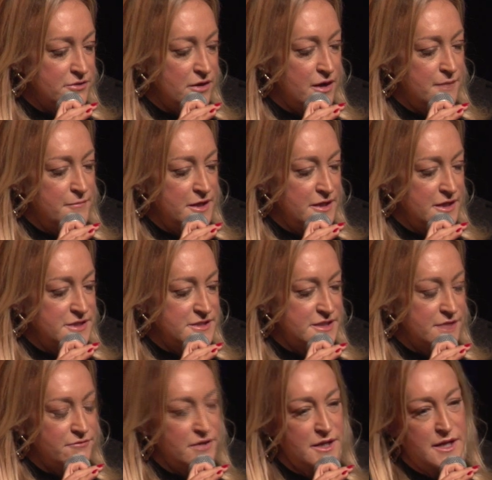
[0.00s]
on my
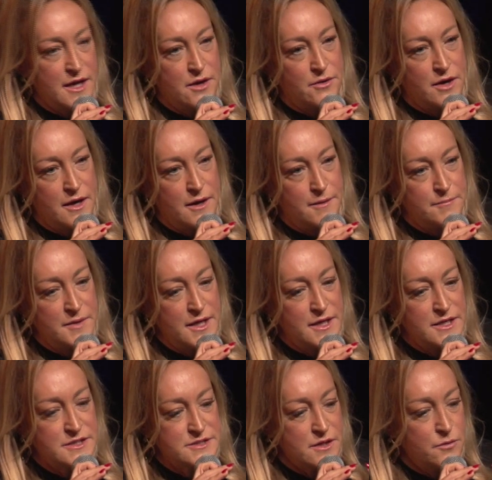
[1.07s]
nightstand right now
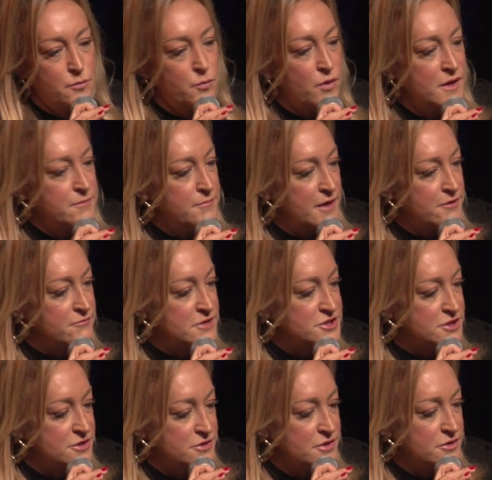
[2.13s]
is one by
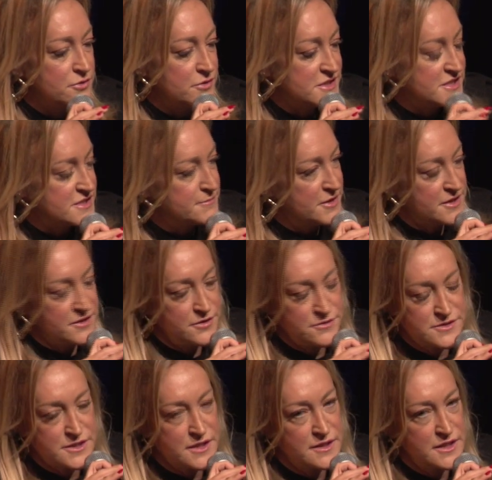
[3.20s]
Richard Norton Smith, who's
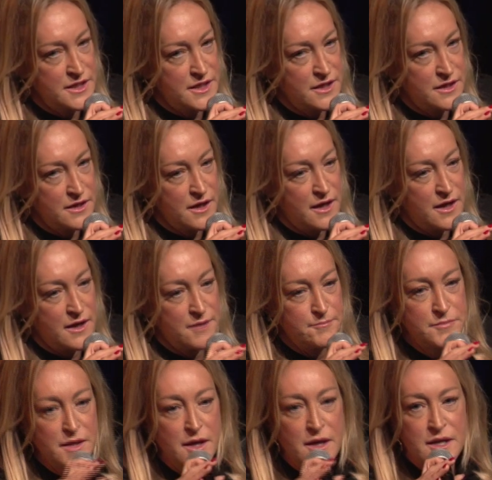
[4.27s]
the leading
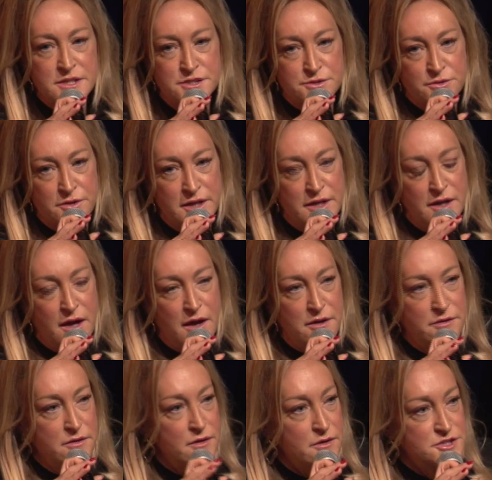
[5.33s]
historian
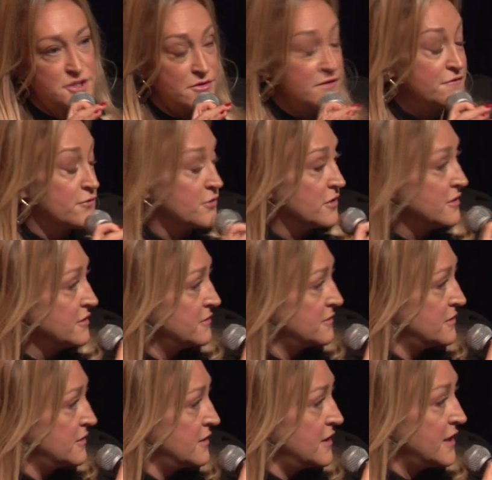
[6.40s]
on Jerry Ford.
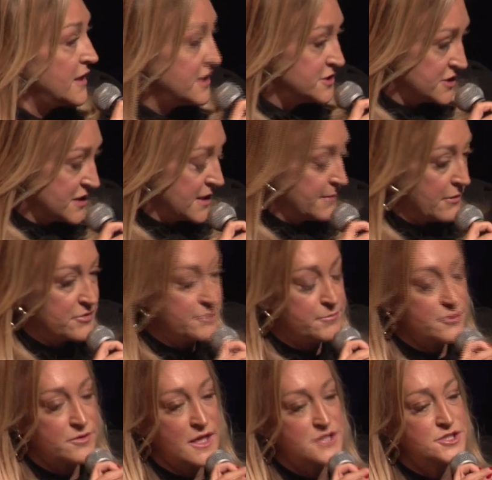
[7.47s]
He just came out with a
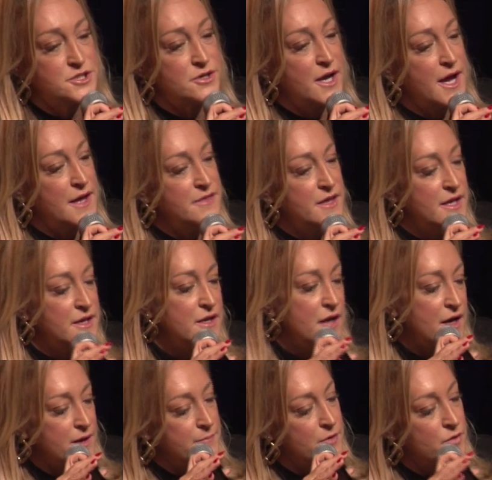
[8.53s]
book last year. And then
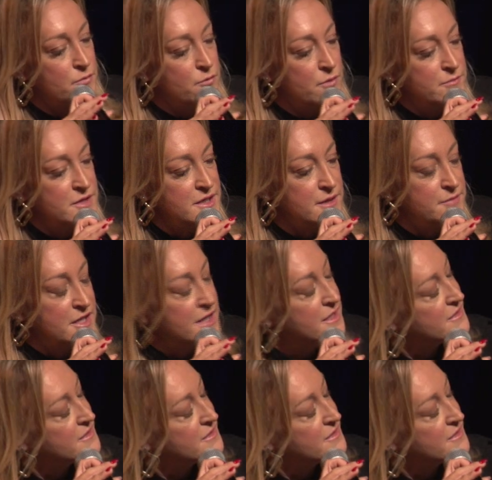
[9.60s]
a woman named Heath